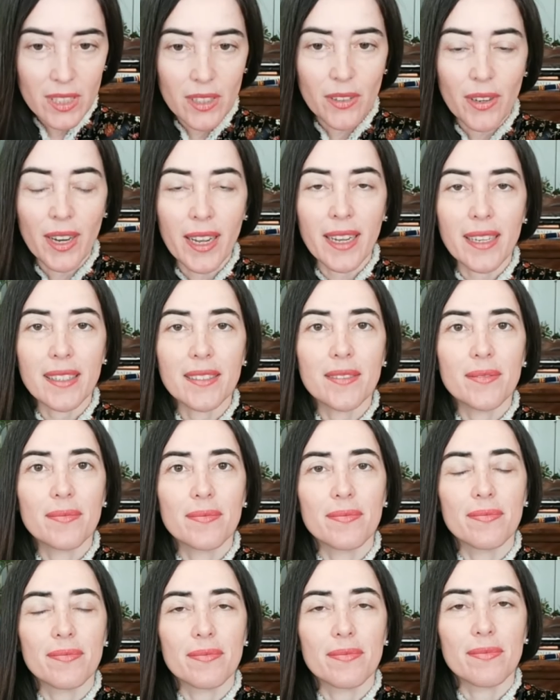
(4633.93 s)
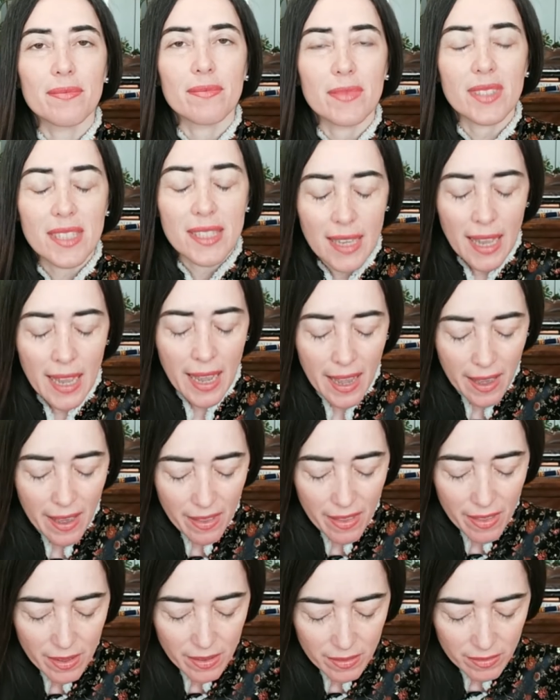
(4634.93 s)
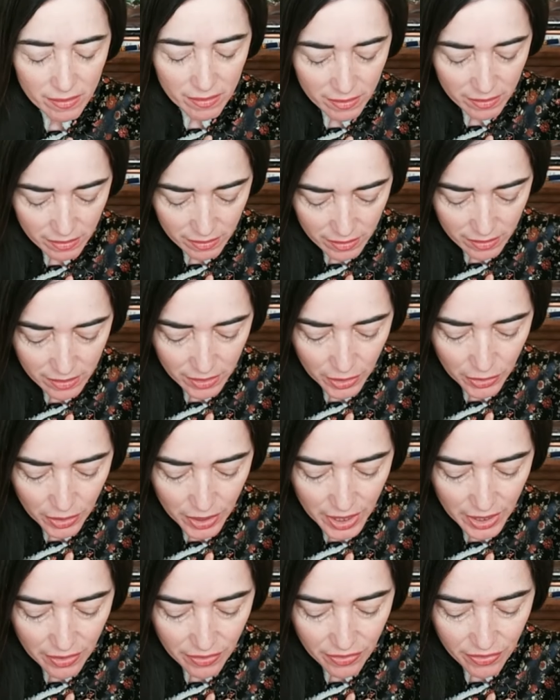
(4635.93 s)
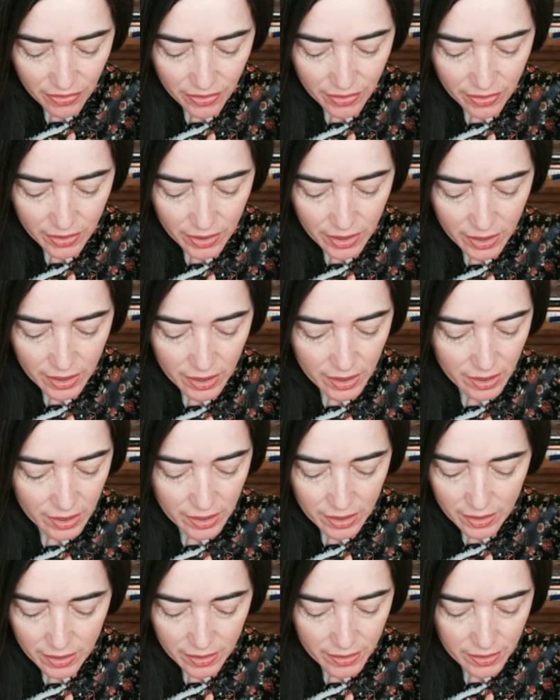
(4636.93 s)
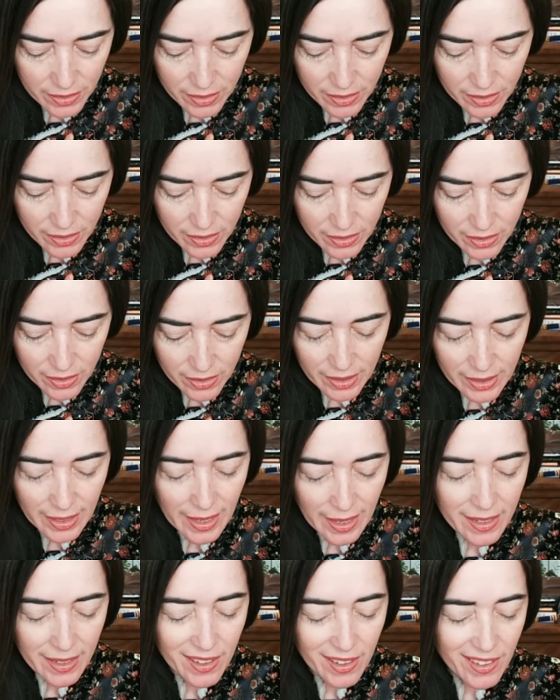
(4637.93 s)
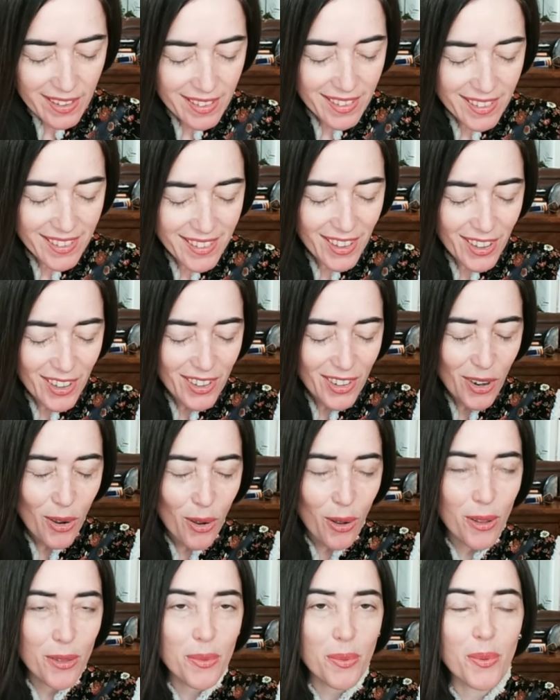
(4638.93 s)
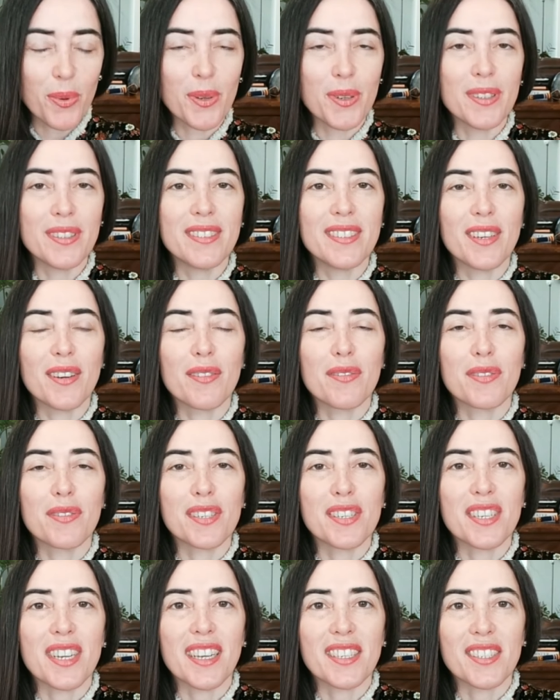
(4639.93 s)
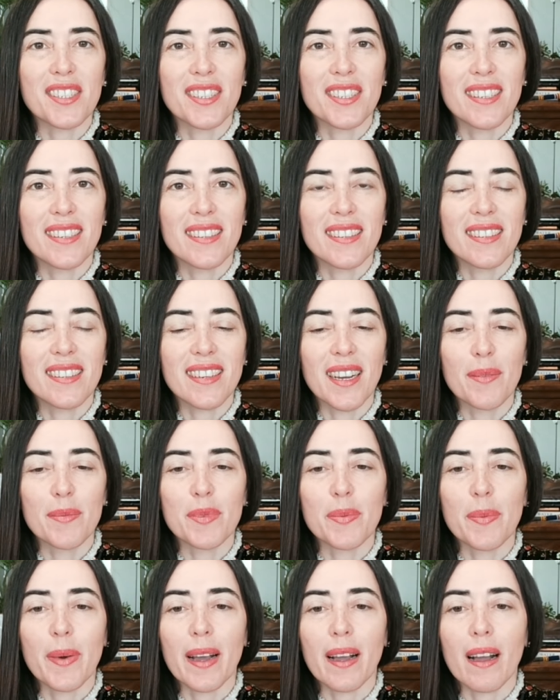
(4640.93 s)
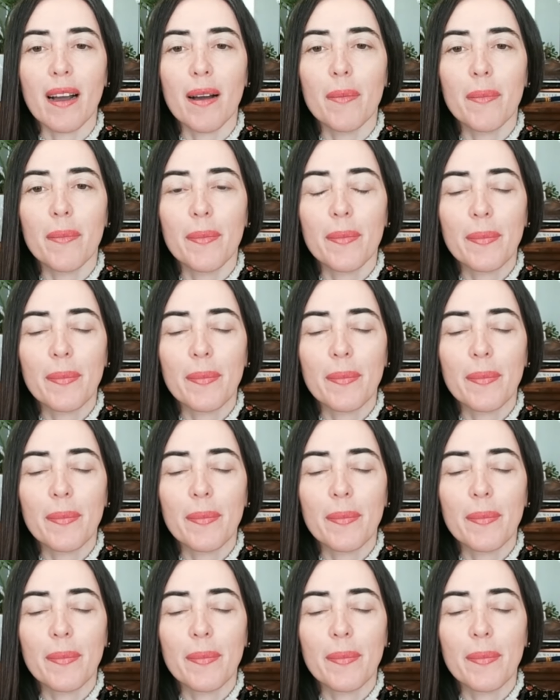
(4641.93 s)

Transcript: Right? Sad, grief, that old wound of rejection comes back up,